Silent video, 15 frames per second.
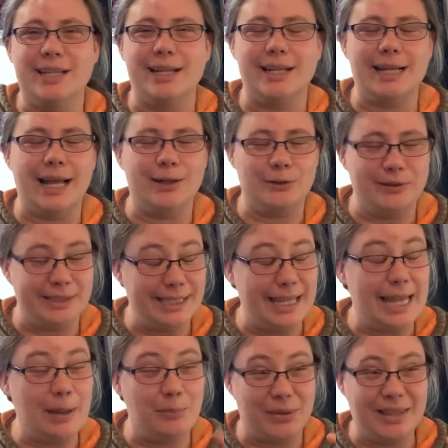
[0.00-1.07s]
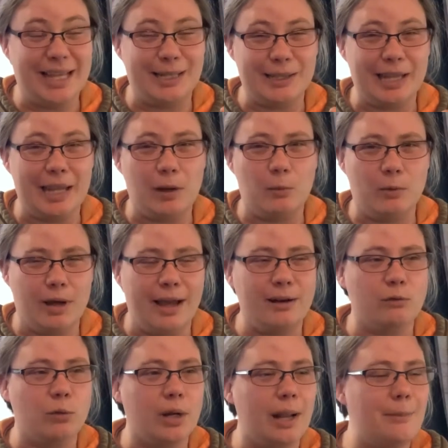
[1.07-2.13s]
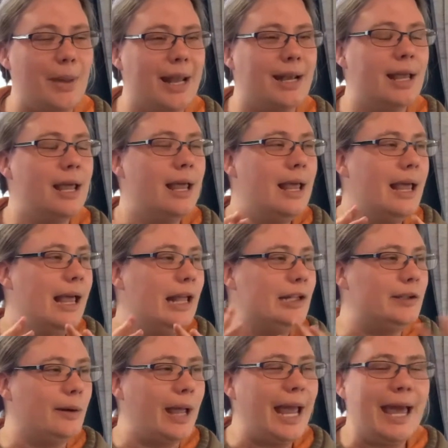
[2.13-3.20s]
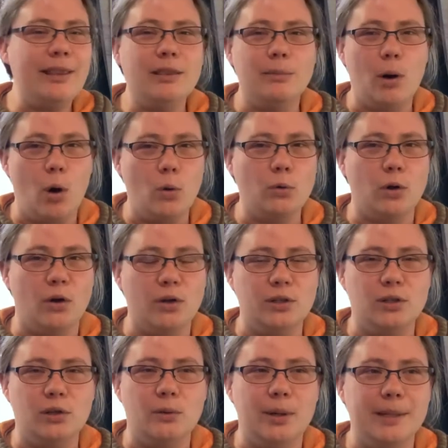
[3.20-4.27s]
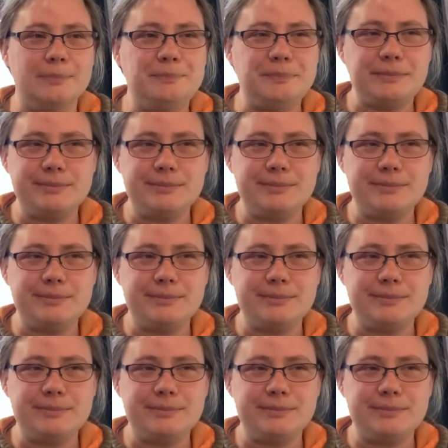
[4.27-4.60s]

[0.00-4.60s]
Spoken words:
I didn't actually say that, but that's like kind of what I meant. So I had them hold on to it.